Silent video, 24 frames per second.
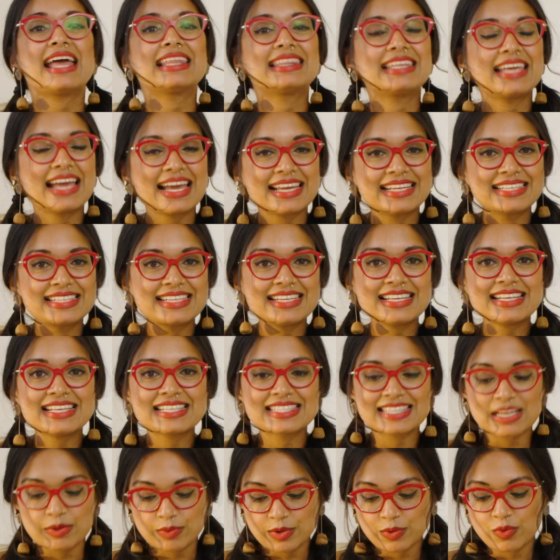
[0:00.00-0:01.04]
And the idea
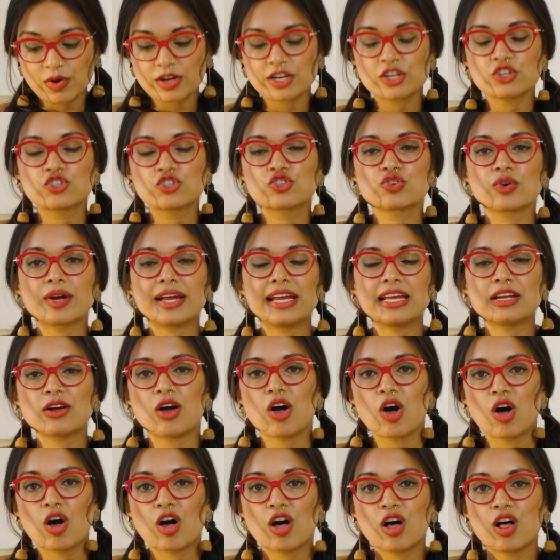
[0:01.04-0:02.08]
is that we want to drain
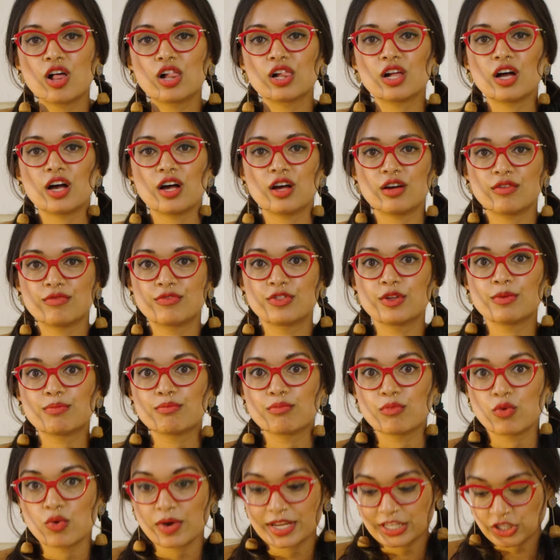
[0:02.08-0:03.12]
all of the
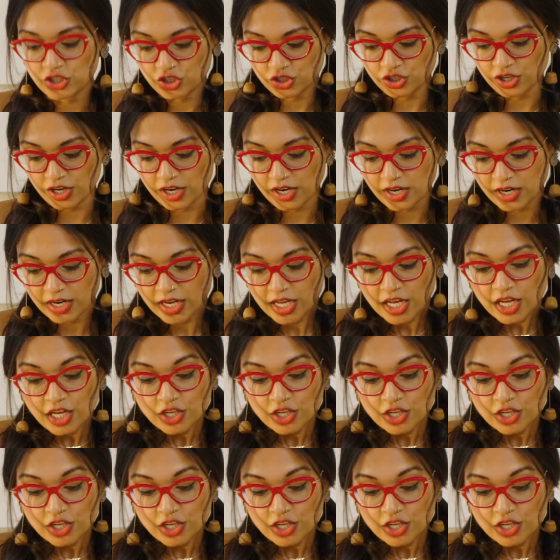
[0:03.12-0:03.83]
moisture.